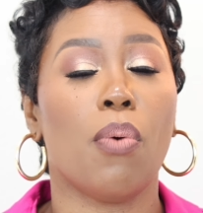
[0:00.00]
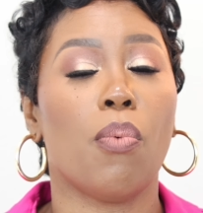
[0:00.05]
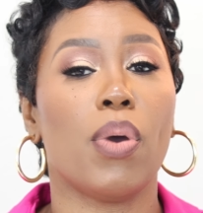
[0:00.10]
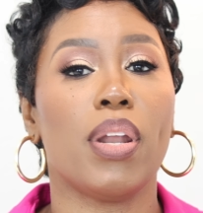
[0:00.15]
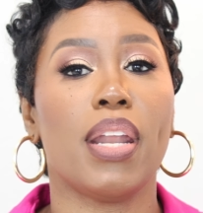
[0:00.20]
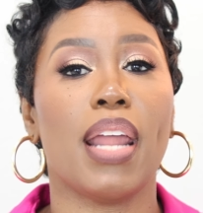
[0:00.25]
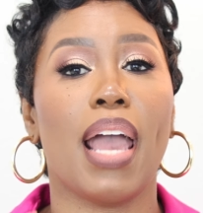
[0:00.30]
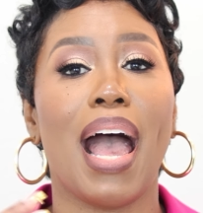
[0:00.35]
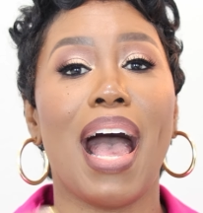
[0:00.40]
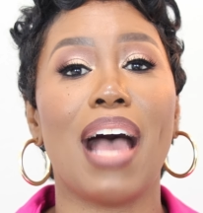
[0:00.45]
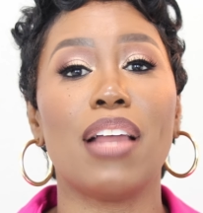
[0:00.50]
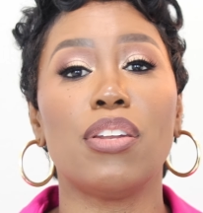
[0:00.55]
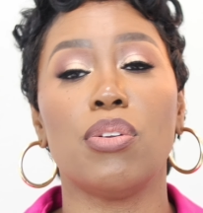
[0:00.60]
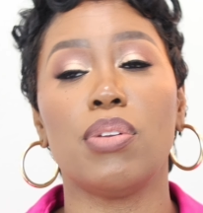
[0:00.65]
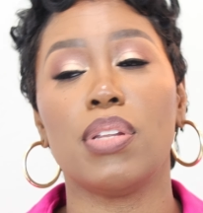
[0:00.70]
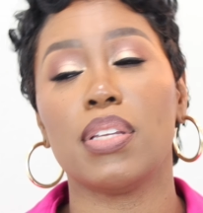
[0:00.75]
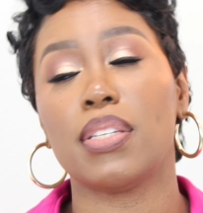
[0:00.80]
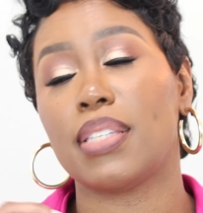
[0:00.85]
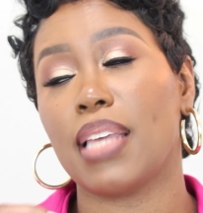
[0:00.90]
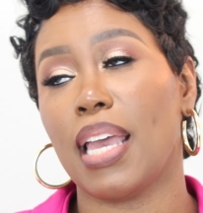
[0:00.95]
Well, now I do
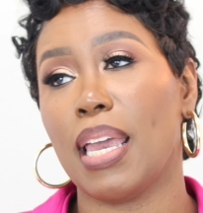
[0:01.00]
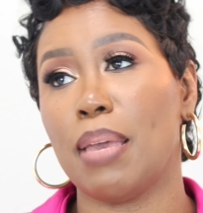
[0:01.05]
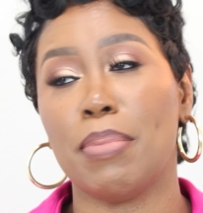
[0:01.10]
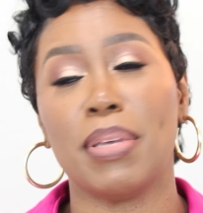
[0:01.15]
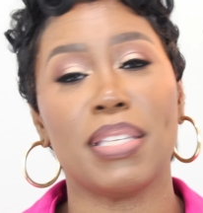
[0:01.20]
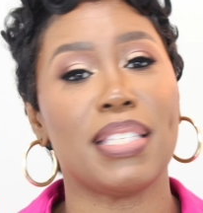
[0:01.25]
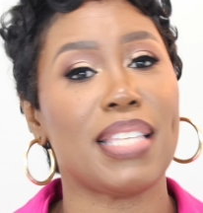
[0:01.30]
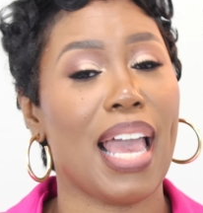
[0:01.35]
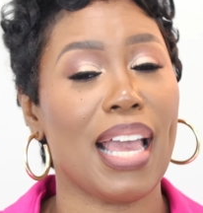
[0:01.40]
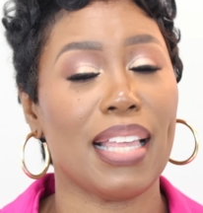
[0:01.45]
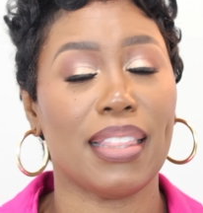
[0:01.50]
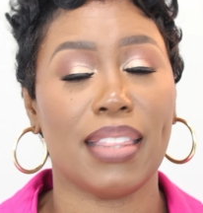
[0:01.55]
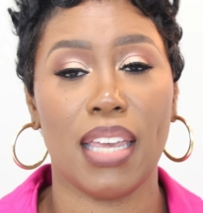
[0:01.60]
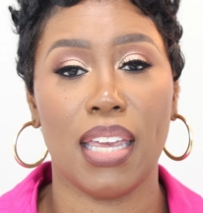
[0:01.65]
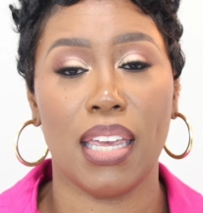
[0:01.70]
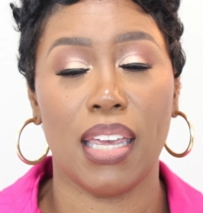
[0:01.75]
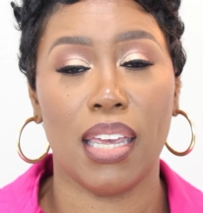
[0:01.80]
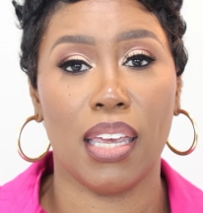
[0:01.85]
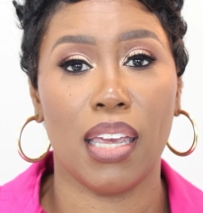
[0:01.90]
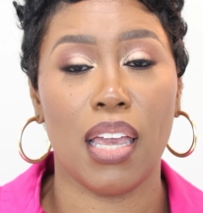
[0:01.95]
the same exact
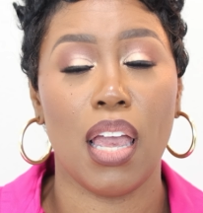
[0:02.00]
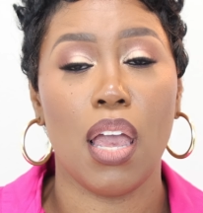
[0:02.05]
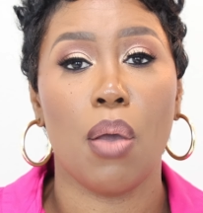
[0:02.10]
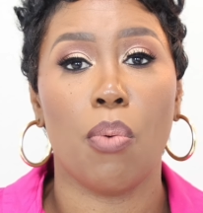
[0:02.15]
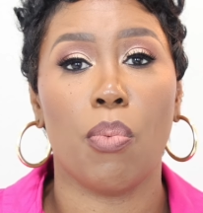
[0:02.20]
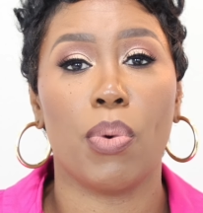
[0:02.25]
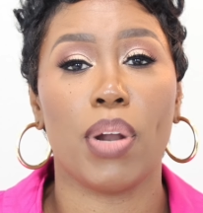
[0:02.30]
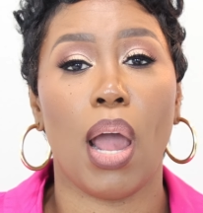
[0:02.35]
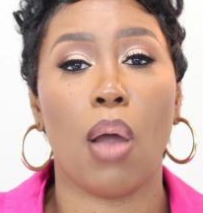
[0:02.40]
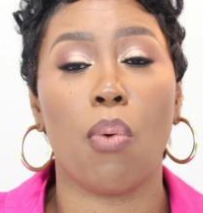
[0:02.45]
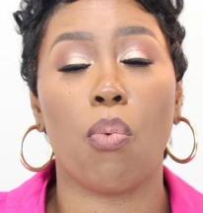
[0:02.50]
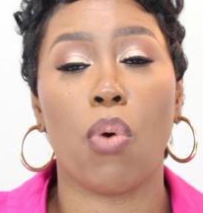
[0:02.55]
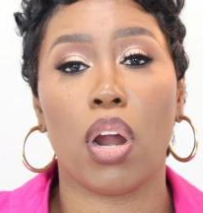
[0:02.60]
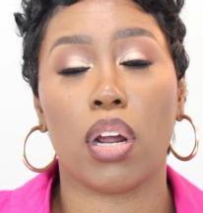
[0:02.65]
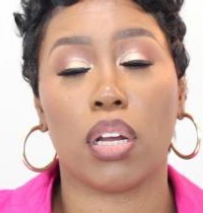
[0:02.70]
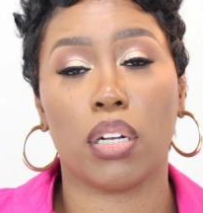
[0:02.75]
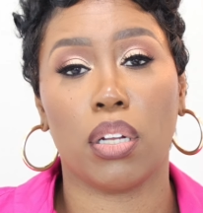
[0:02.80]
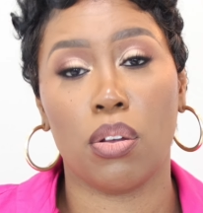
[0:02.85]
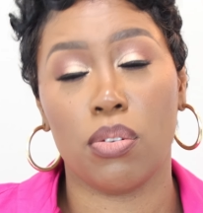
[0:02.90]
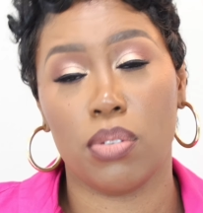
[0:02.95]
thing when I
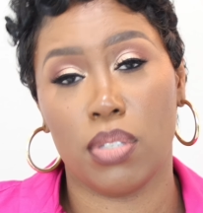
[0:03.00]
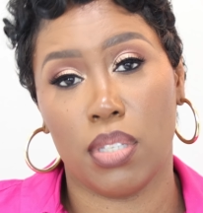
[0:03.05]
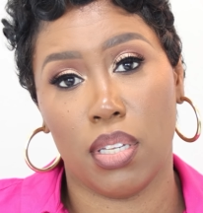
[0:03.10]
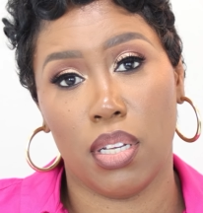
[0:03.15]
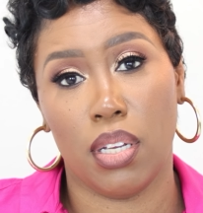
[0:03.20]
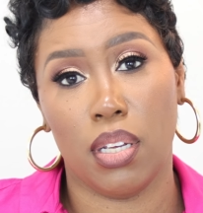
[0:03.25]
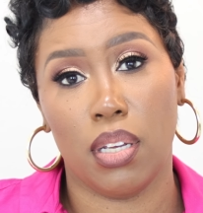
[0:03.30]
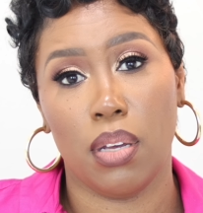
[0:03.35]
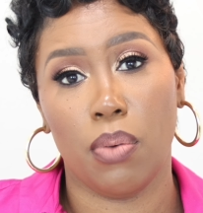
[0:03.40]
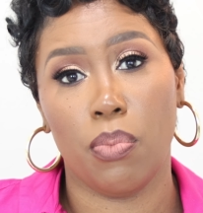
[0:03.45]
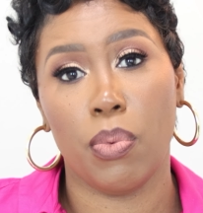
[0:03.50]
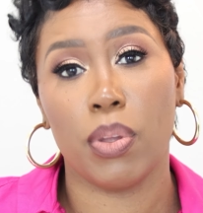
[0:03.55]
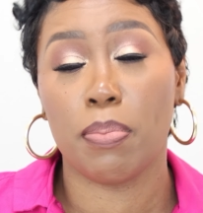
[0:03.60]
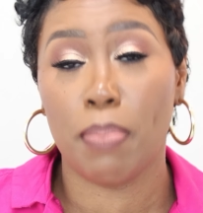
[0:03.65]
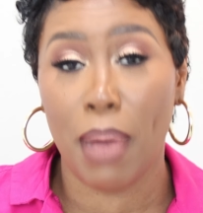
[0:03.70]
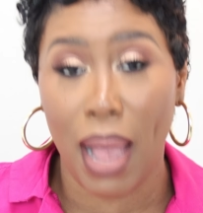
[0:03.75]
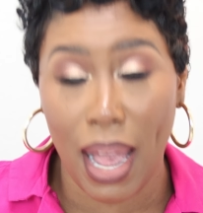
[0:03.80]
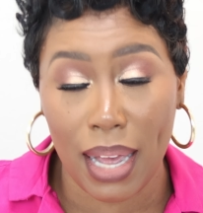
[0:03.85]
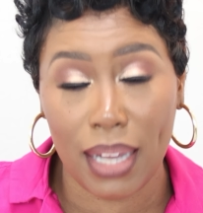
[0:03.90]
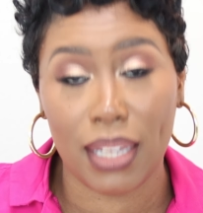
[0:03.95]
work closely with
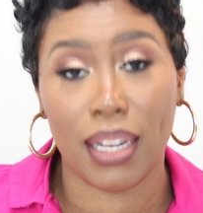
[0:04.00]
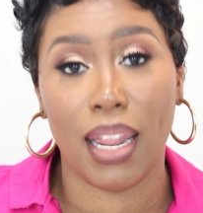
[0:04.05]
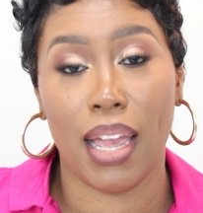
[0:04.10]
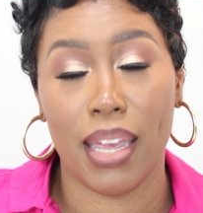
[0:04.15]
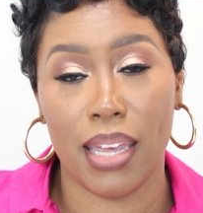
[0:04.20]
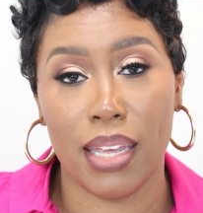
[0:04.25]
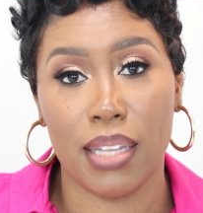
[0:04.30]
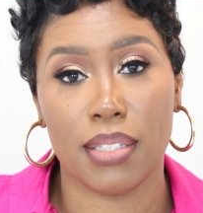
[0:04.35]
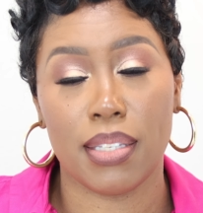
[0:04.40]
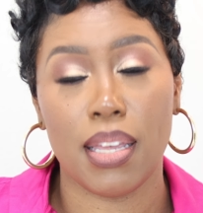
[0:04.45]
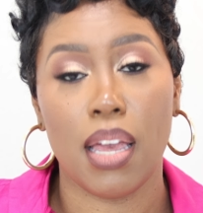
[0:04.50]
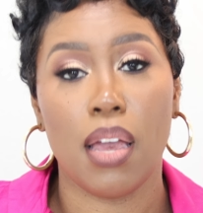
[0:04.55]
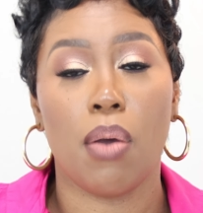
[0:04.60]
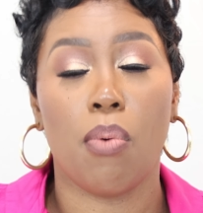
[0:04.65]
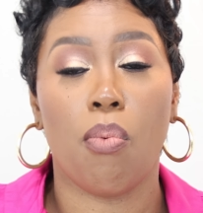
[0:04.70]
my clients.